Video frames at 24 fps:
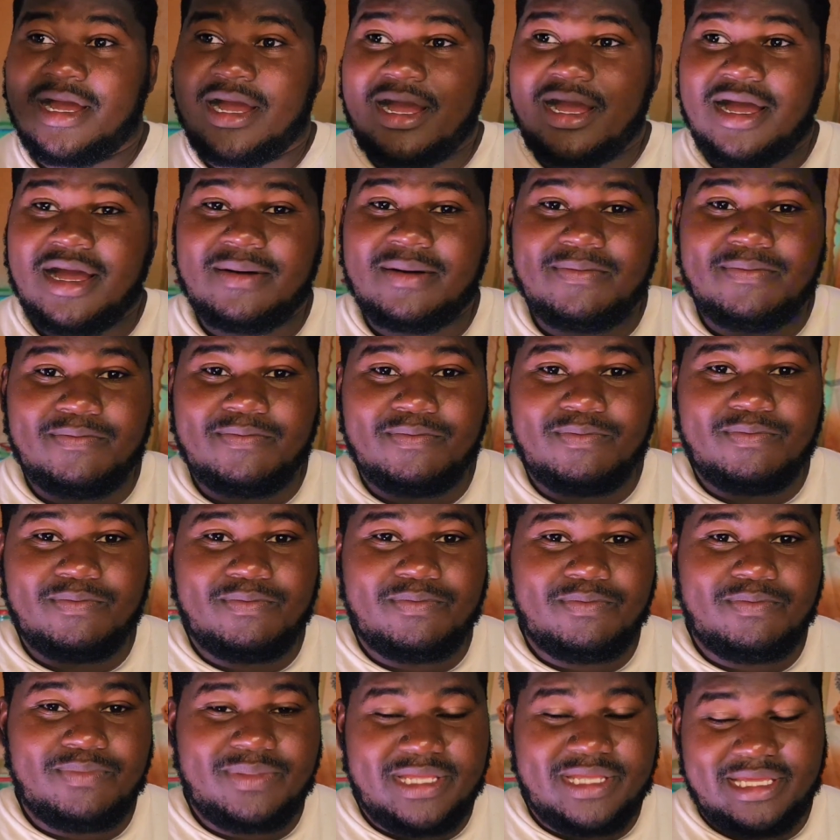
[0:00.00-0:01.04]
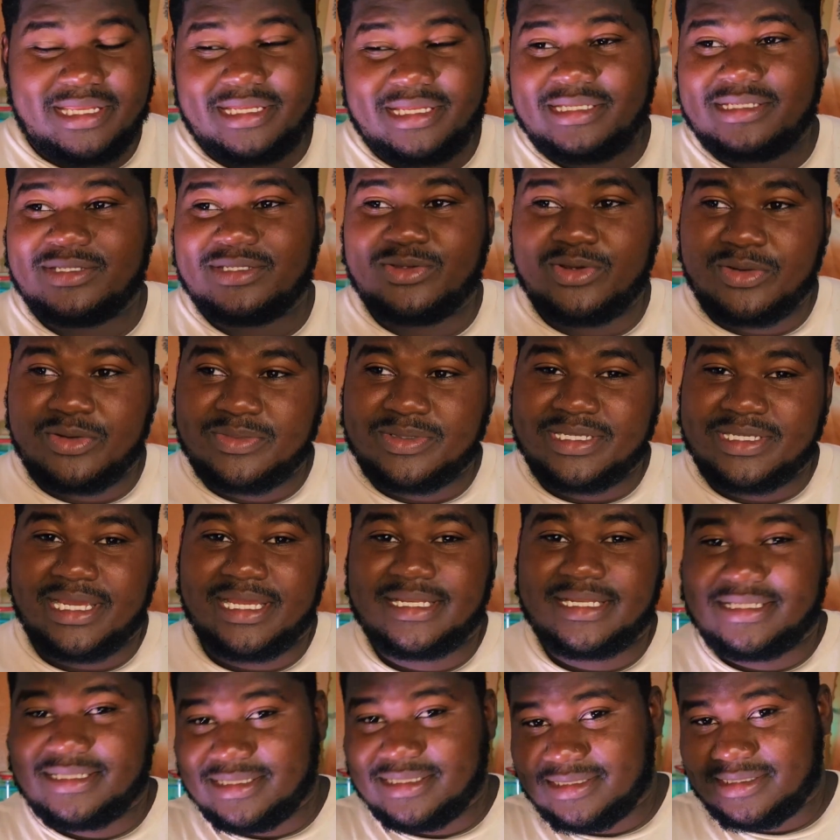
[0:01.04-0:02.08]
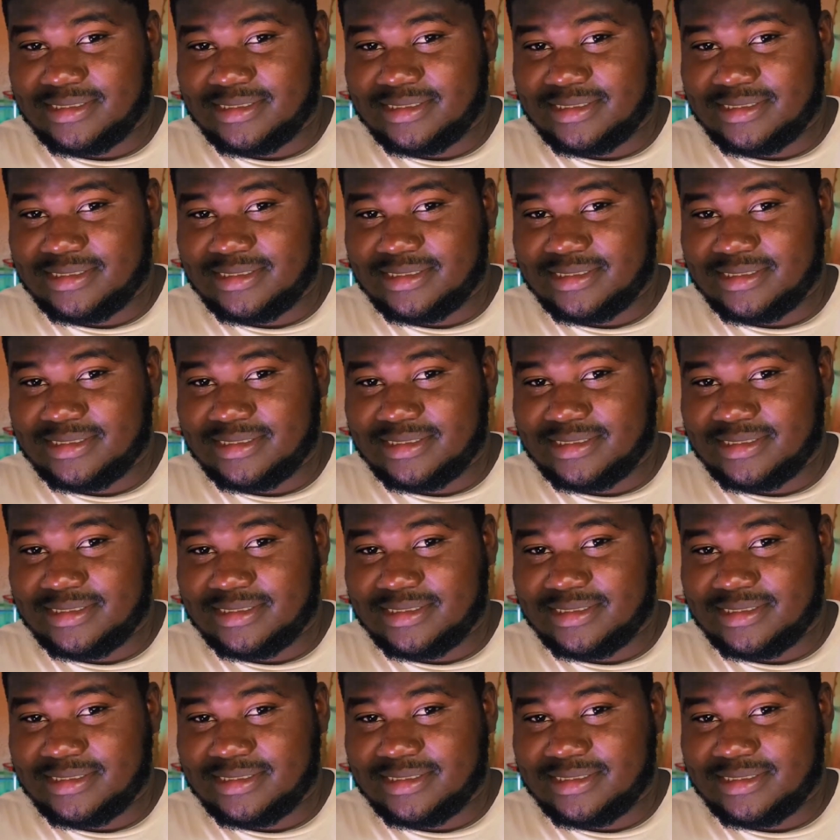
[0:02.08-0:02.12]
Yeah, this is the website.